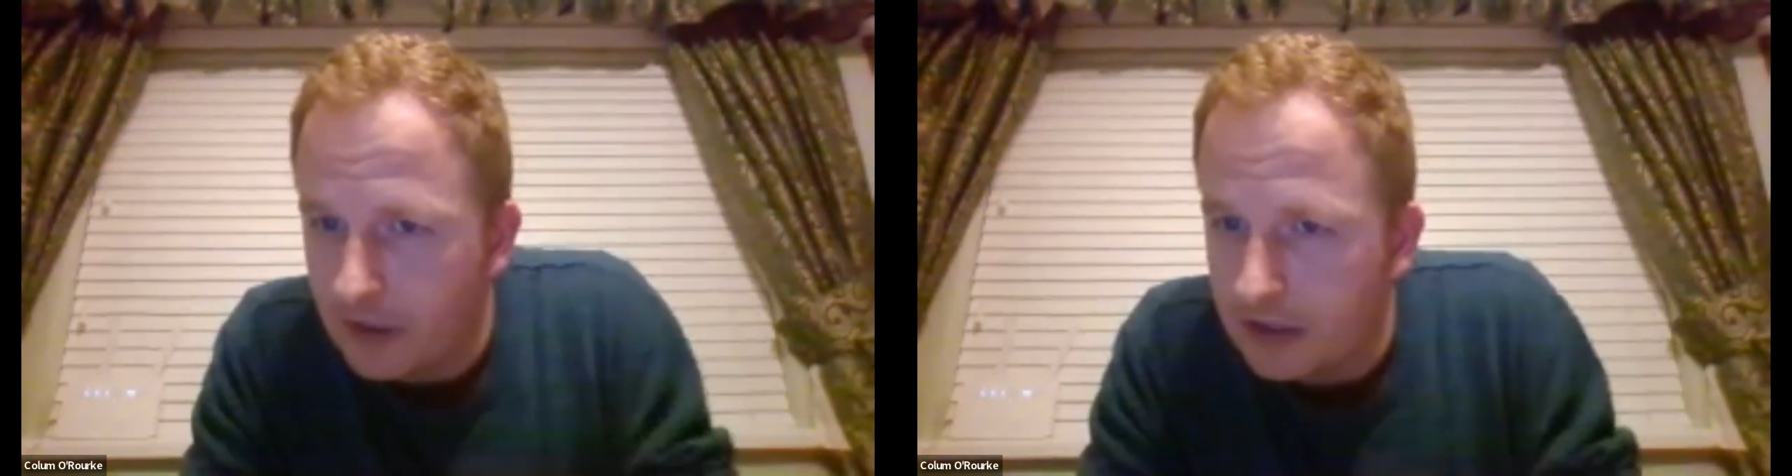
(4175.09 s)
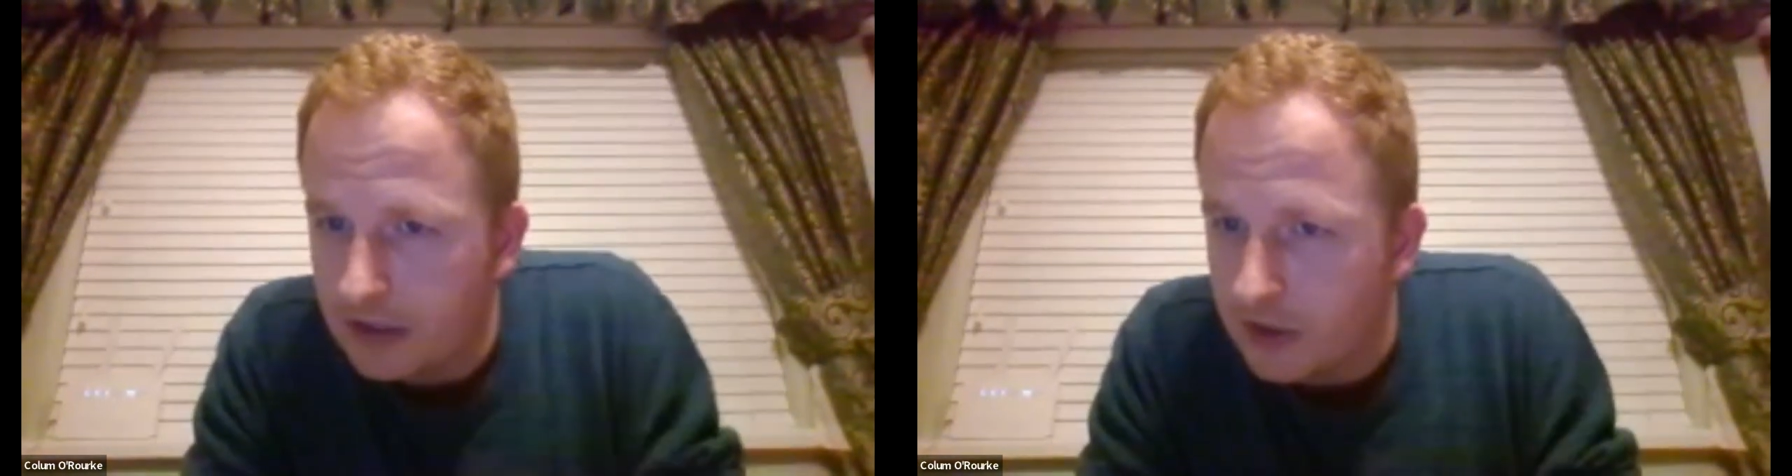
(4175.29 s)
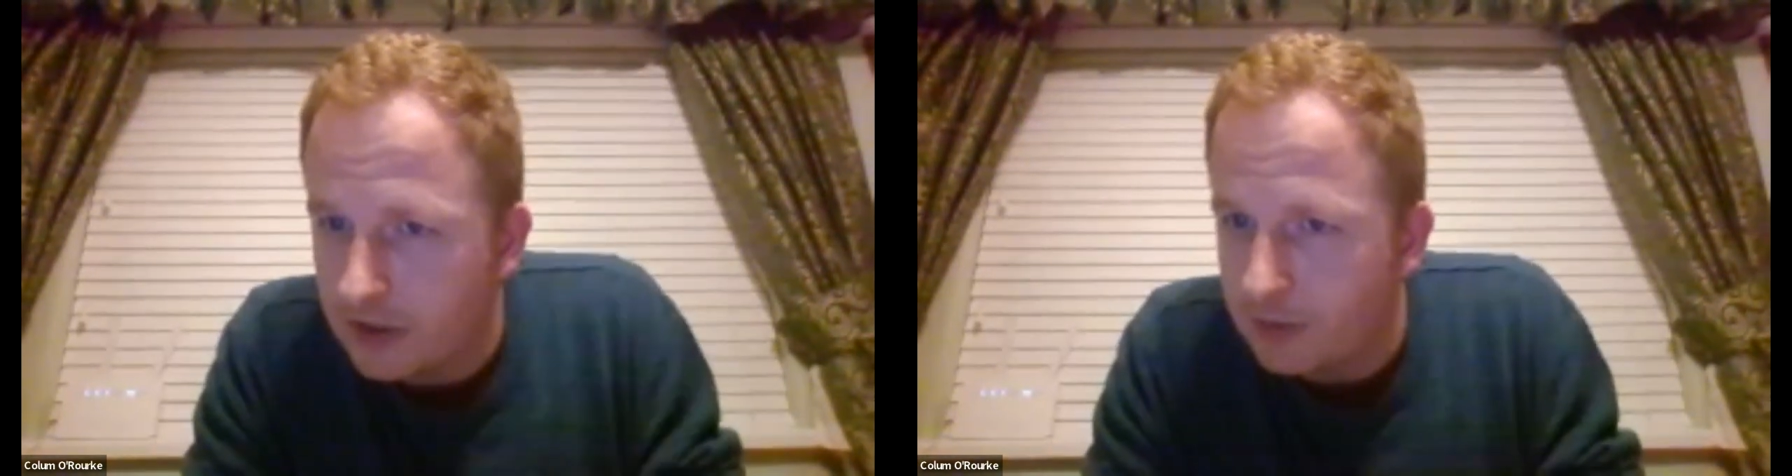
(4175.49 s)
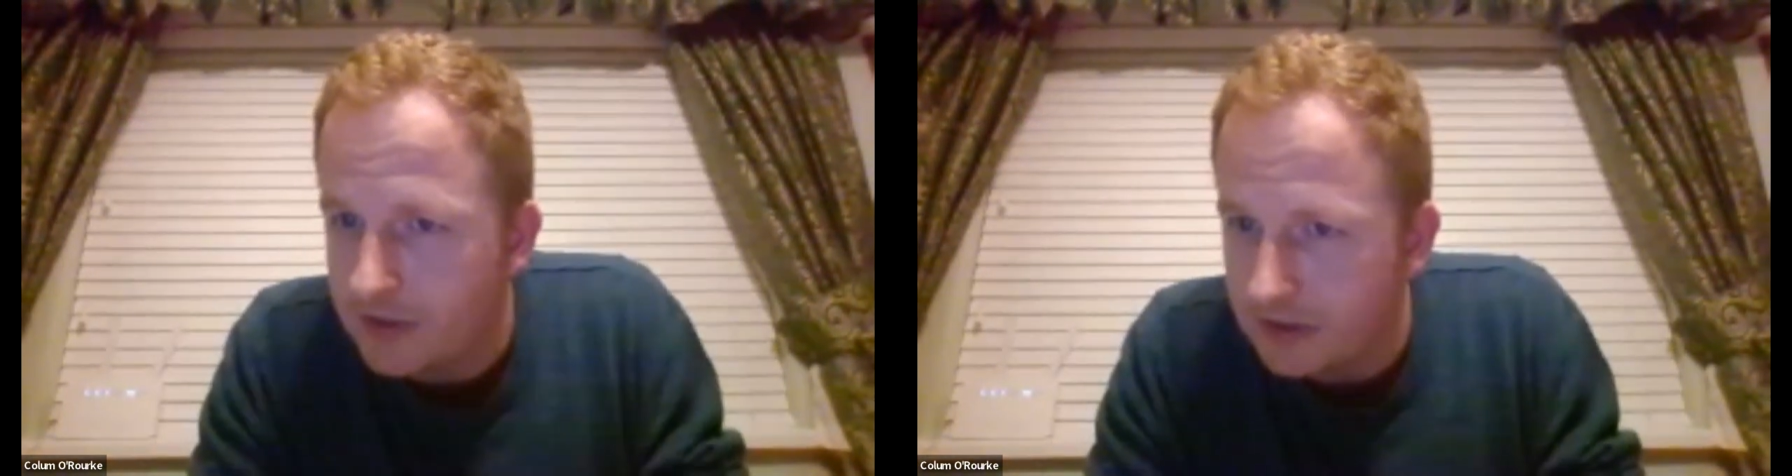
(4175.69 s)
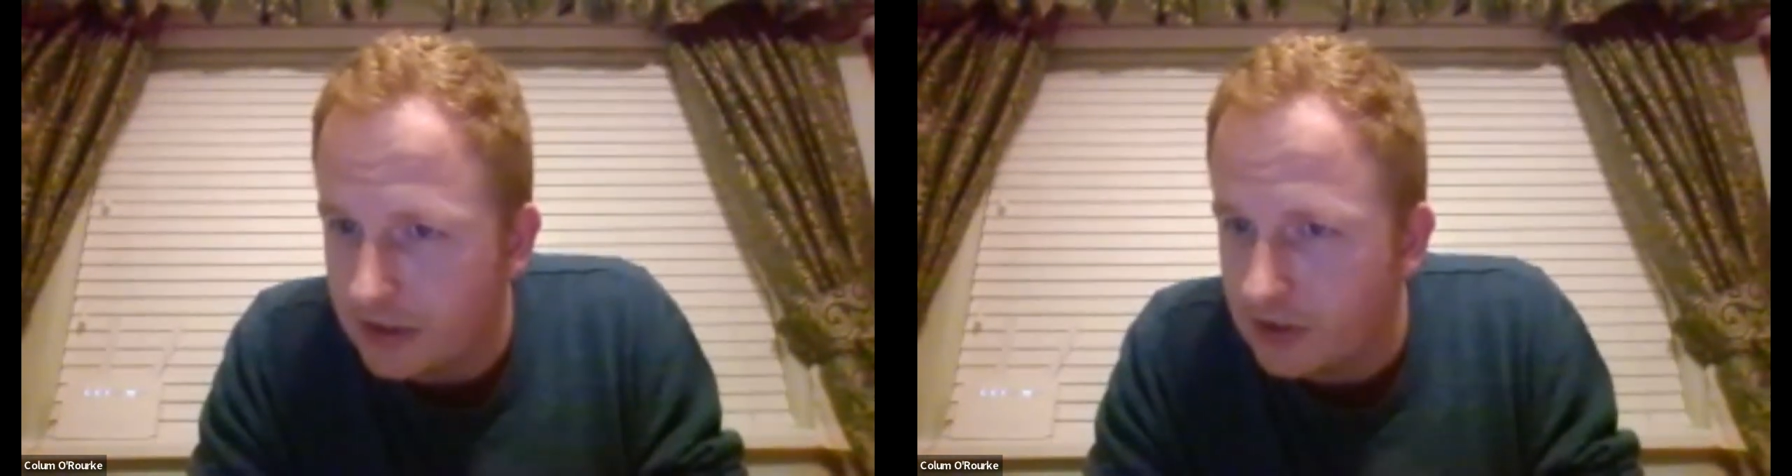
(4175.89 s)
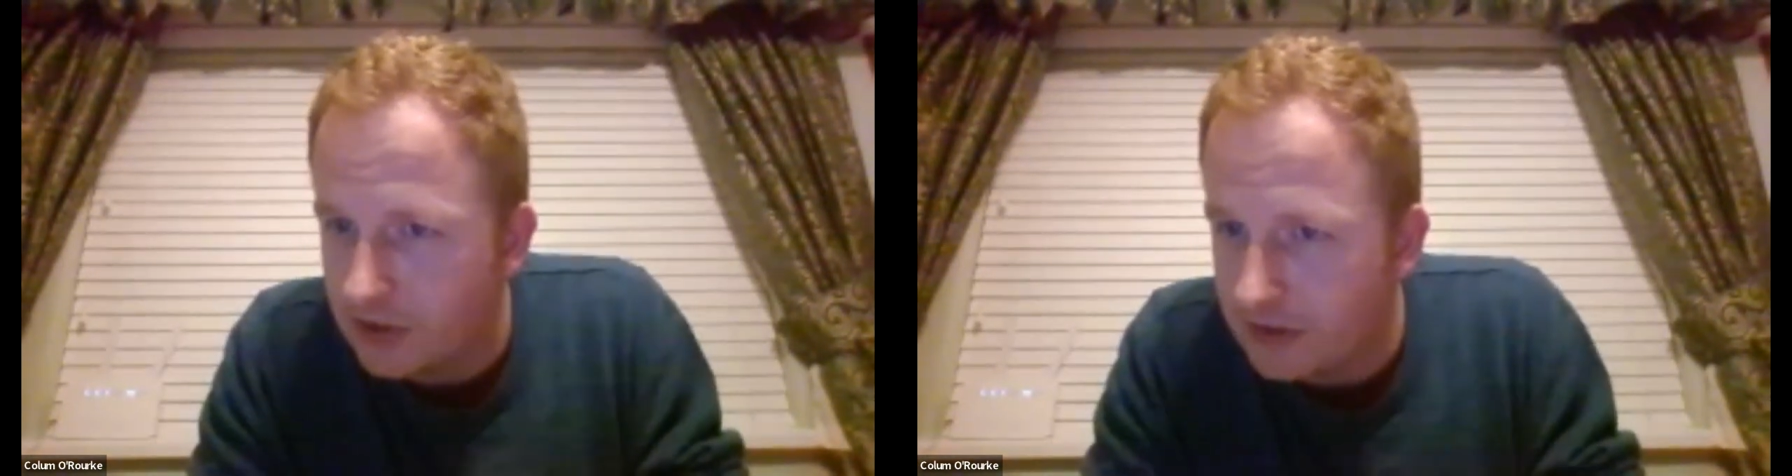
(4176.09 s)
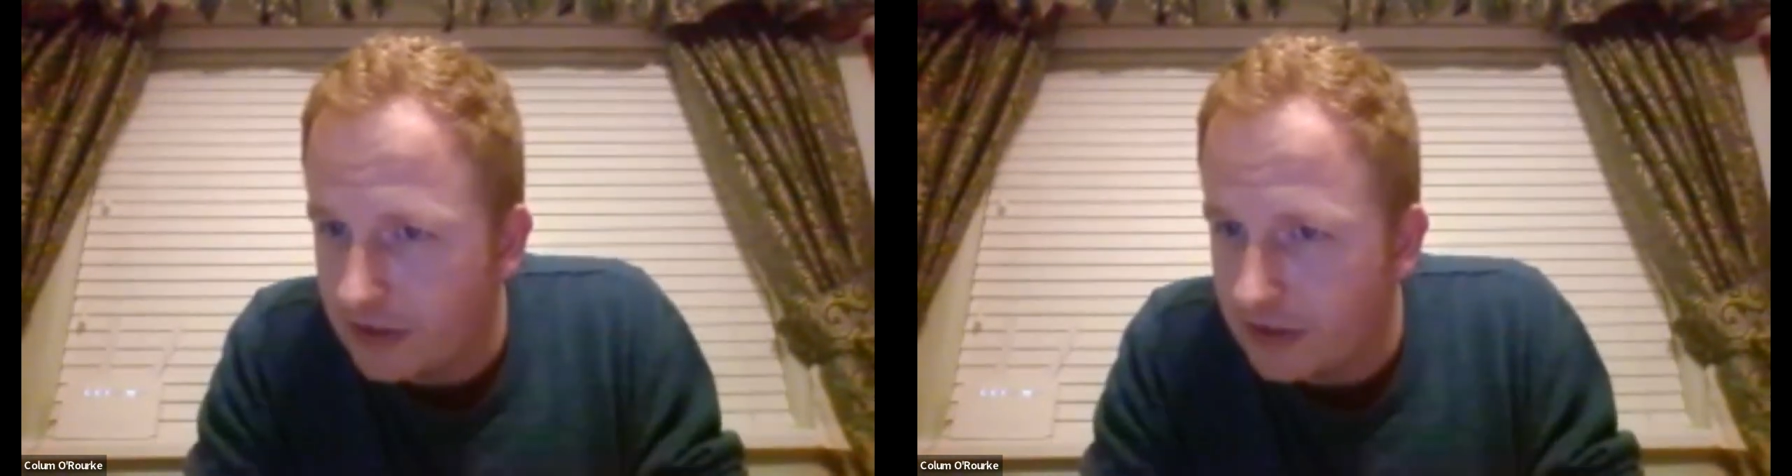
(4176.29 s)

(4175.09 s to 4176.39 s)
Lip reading: I enjoyed the presentation.